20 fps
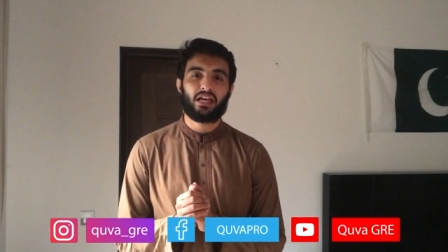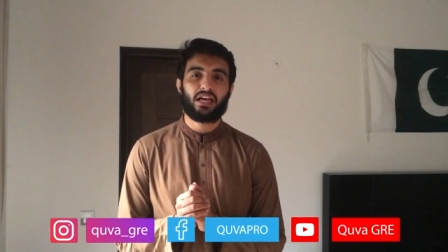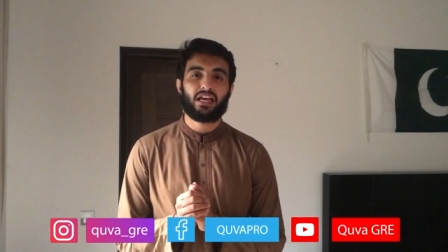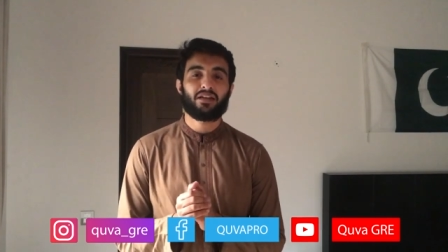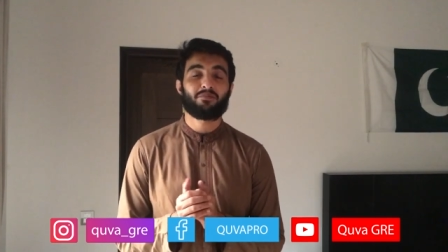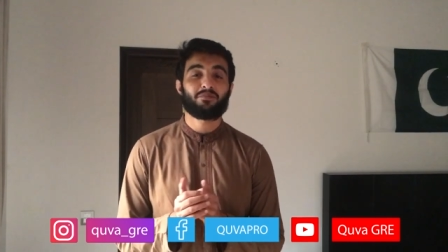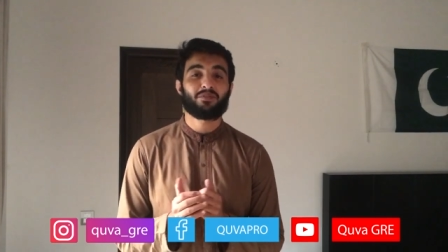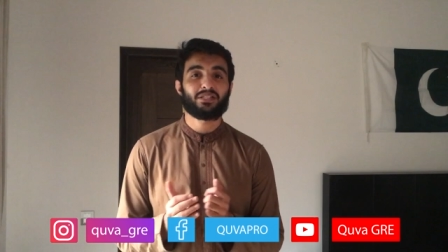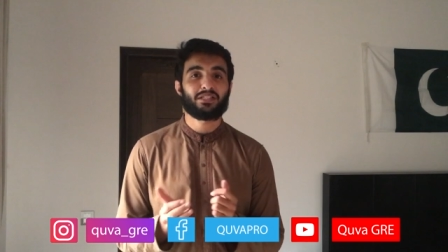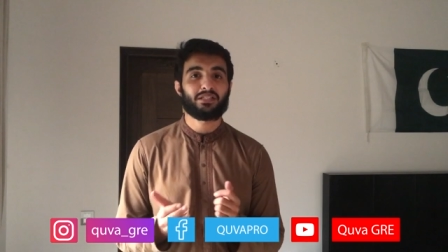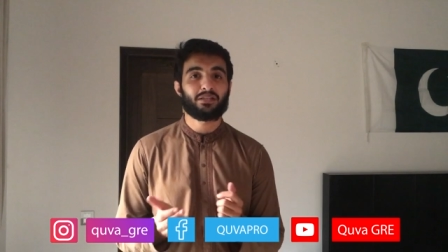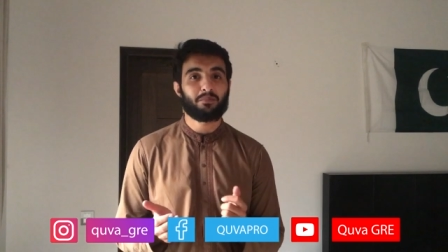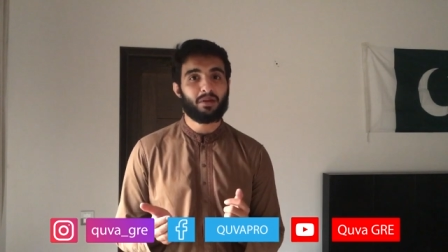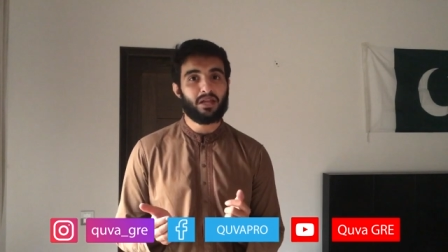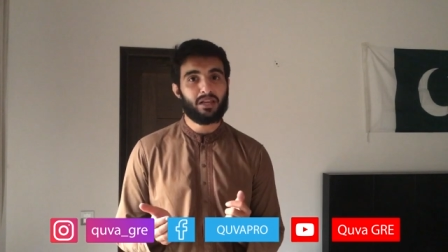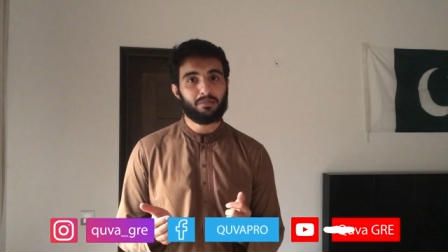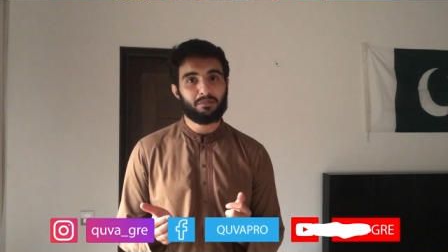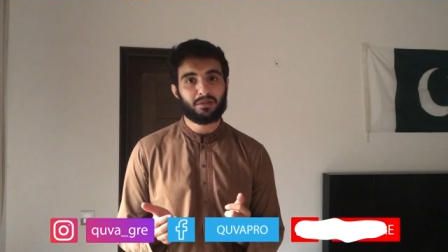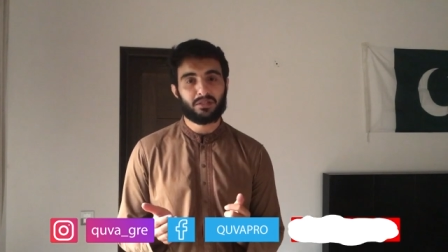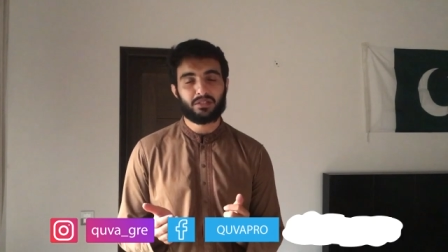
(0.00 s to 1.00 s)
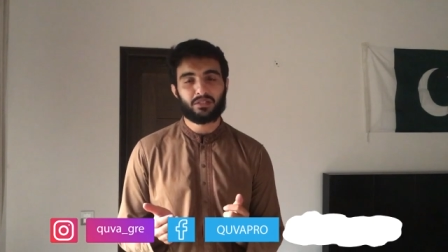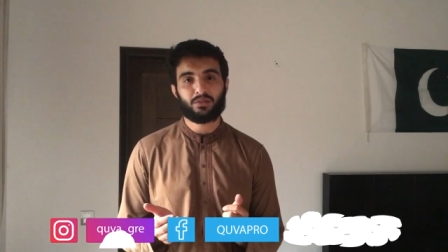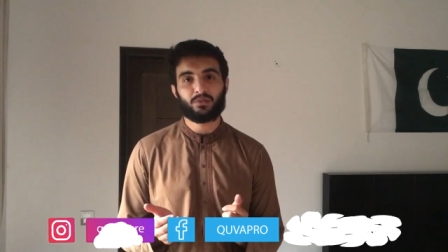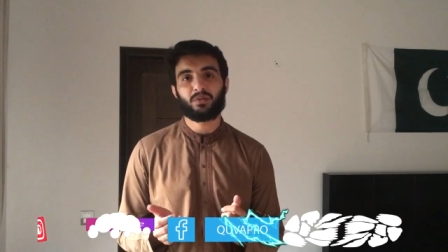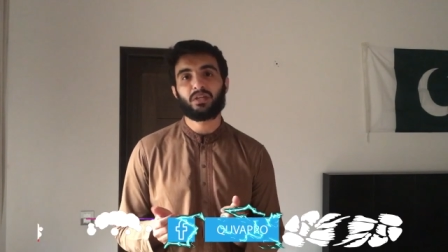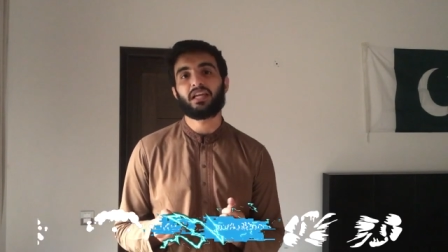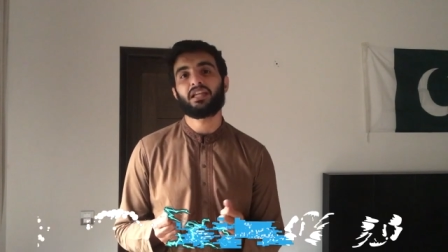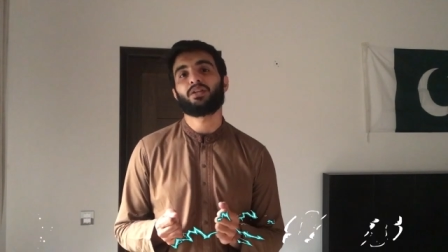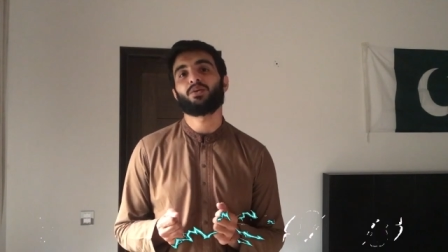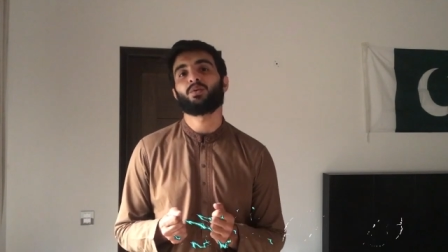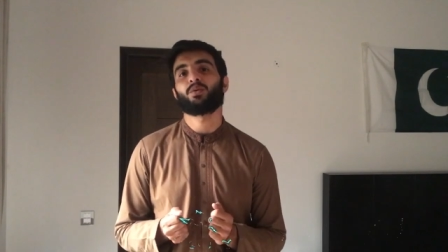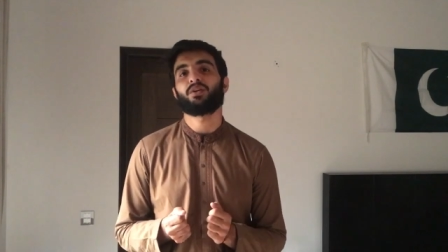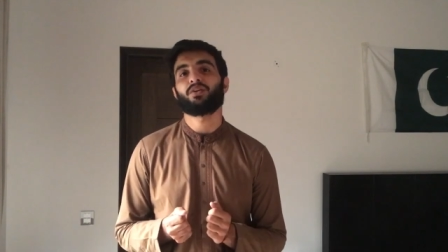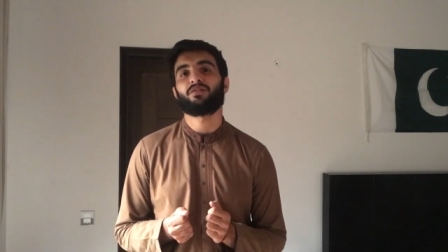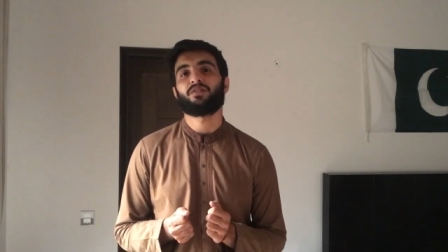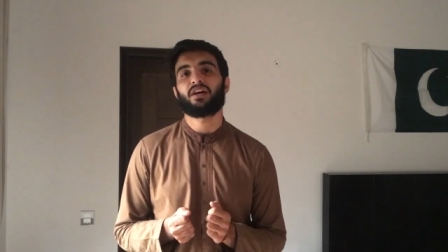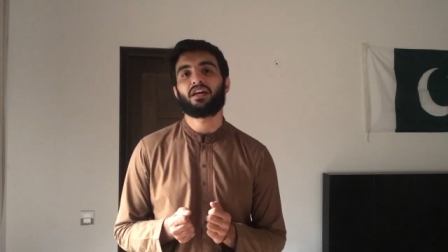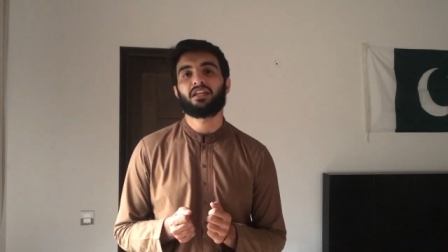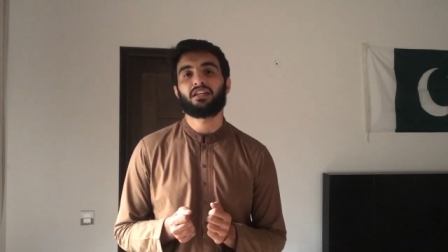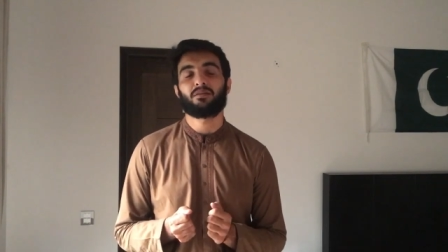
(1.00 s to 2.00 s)
and press the bell button to get
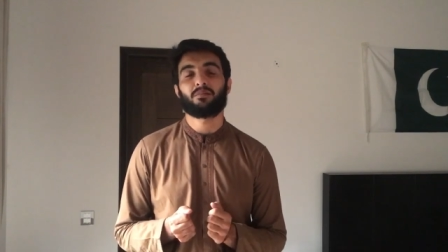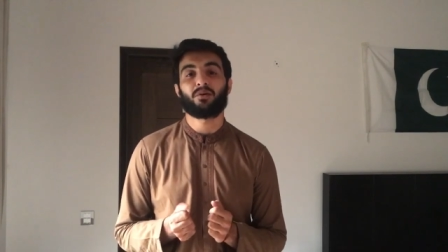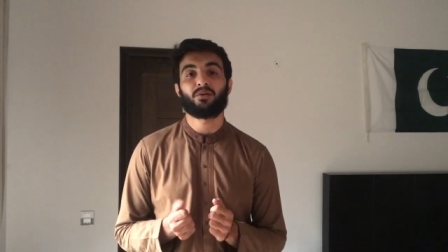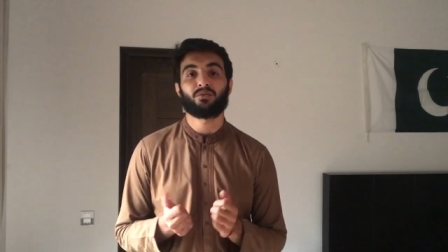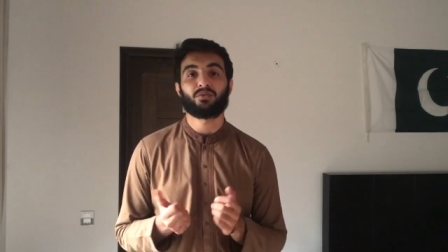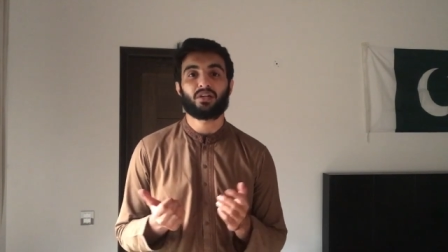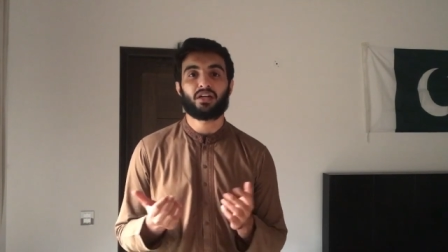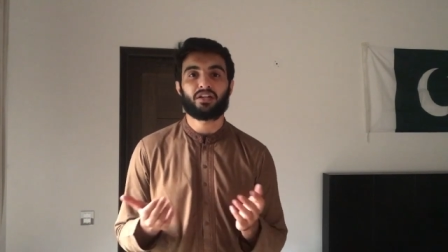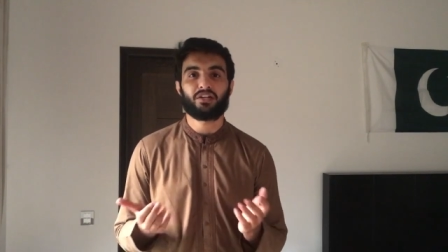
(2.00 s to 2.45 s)
notified about